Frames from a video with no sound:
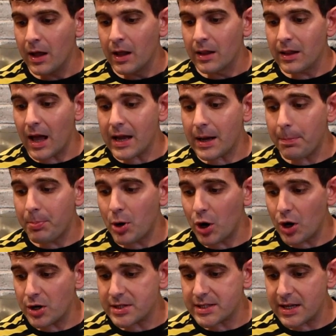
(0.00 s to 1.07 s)
Like a
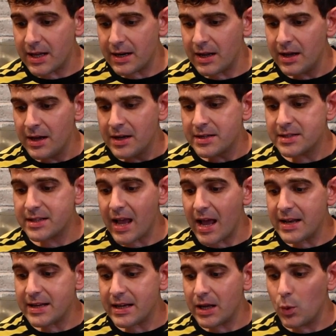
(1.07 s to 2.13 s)
person
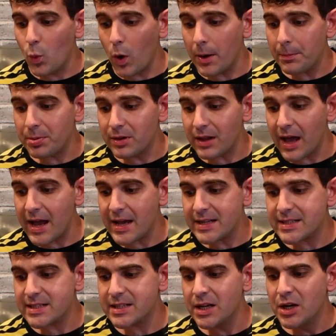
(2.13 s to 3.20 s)
standing in one
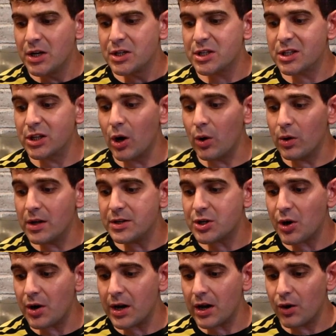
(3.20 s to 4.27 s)
place, slowly
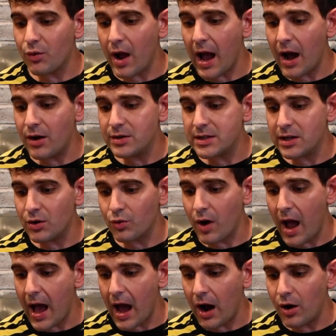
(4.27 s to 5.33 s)
turning around and
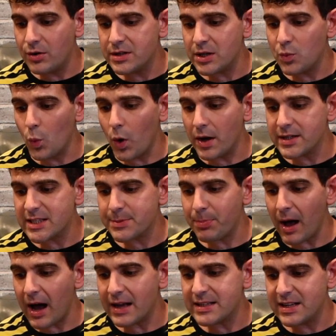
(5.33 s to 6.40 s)
around in one
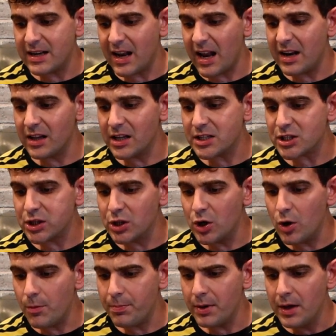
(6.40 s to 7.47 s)
spot in an endless
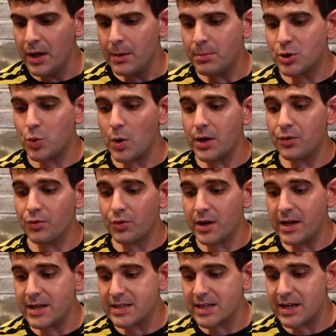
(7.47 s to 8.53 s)
loop between
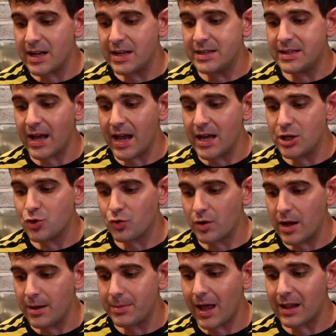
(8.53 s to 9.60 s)
reason and
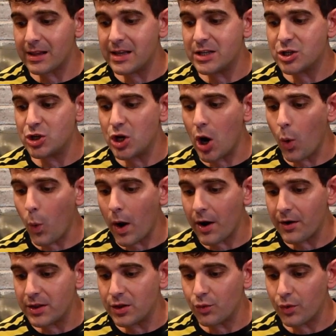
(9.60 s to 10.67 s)
daydream that leads
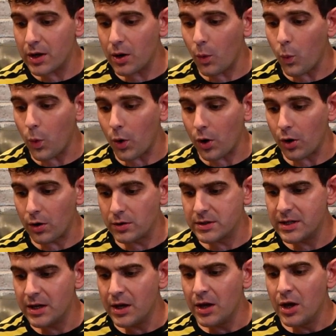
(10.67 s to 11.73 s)
nowhere in the real world,
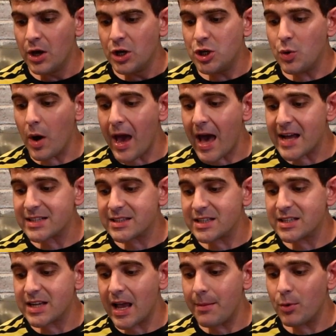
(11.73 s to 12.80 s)
you ask the
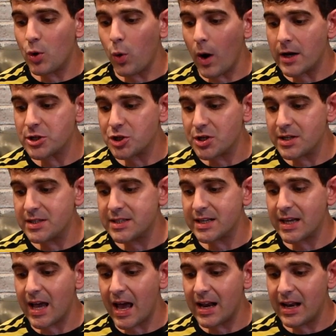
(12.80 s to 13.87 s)
same questions
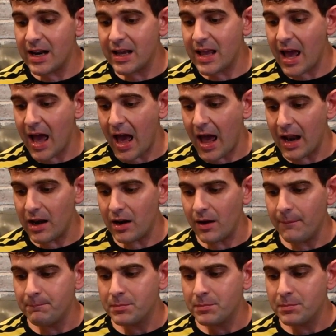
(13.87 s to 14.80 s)
again and again.